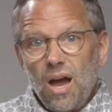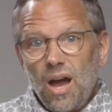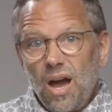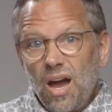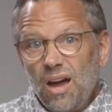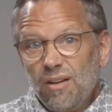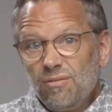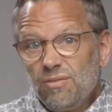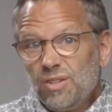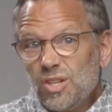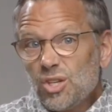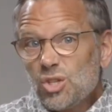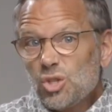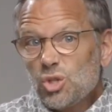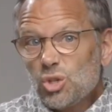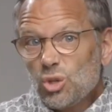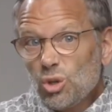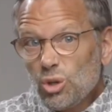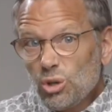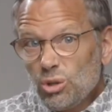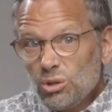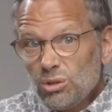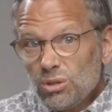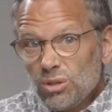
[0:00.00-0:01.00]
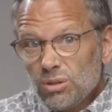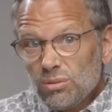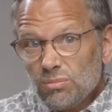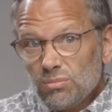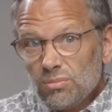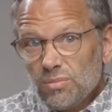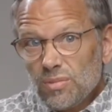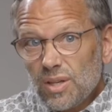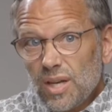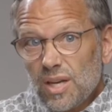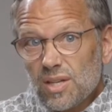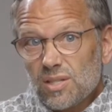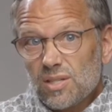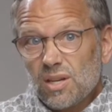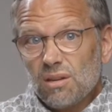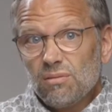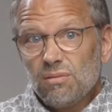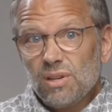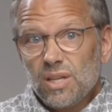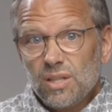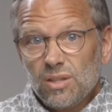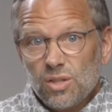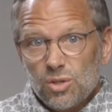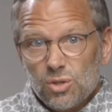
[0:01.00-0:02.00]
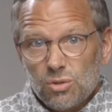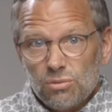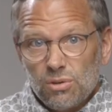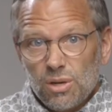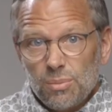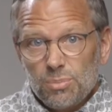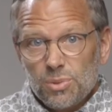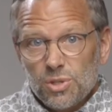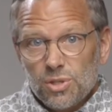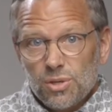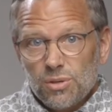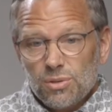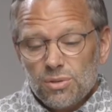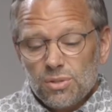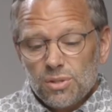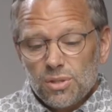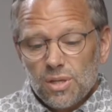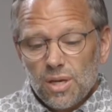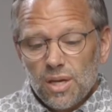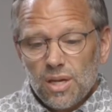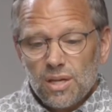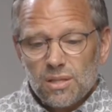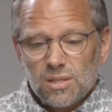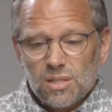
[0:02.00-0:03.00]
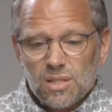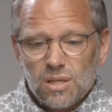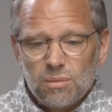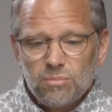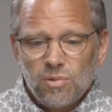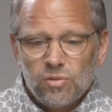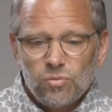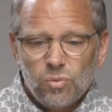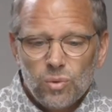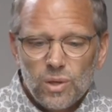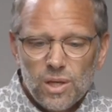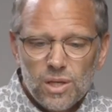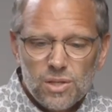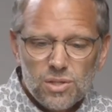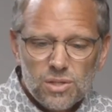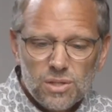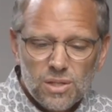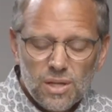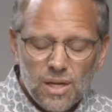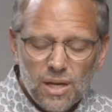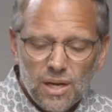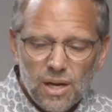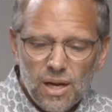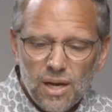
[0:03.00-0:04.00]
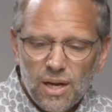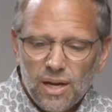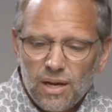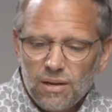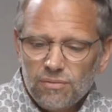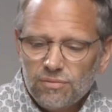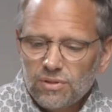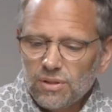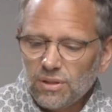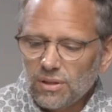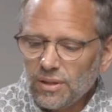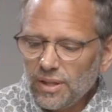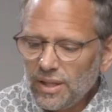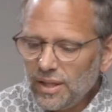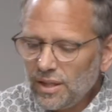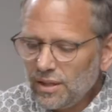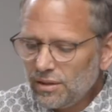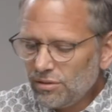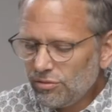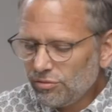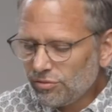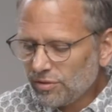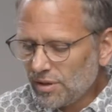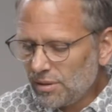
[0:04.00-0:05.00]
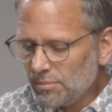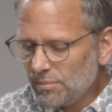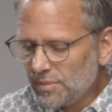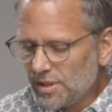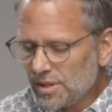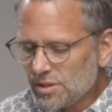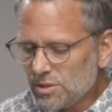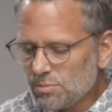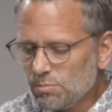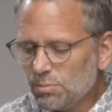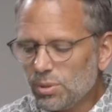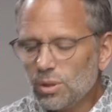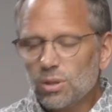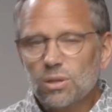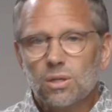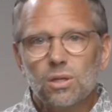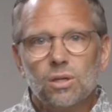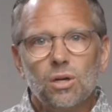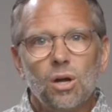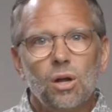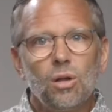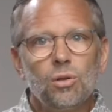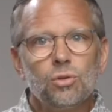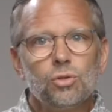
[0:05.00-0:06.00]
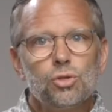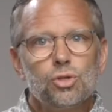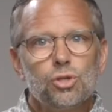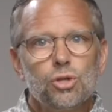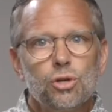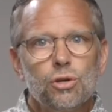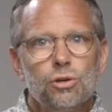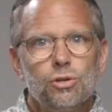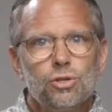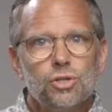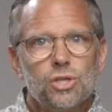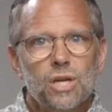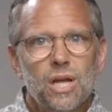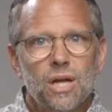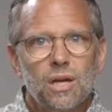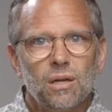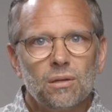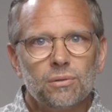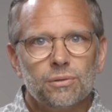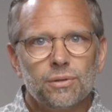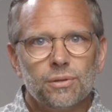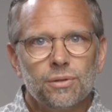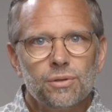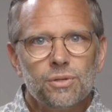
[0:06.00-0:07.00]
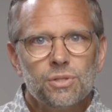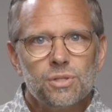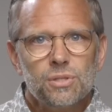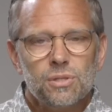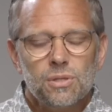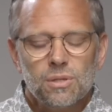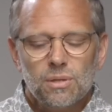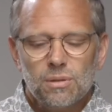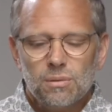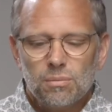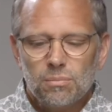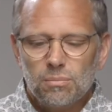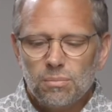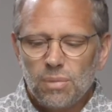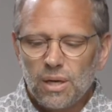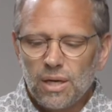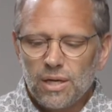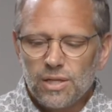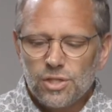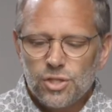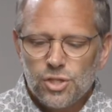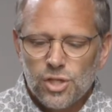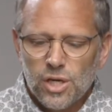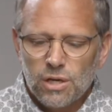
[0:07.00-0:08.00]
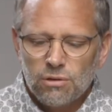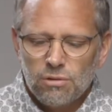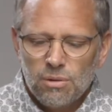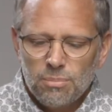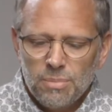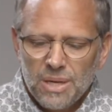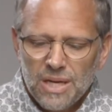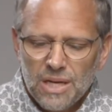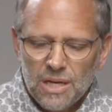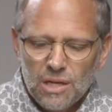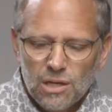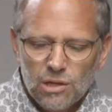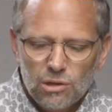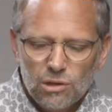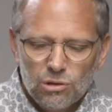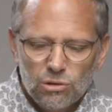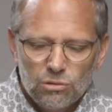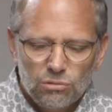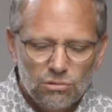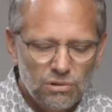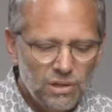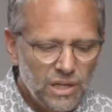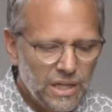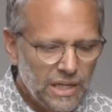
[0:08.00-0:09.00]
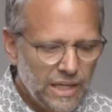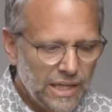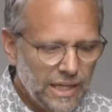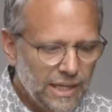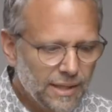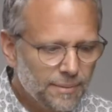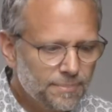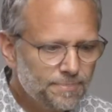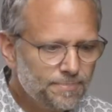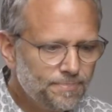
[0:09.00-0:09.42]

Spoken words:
I've discerned as I read the scriptures, and some of which that I have gleaned from this book called Church Elders by Jeremy Rinney.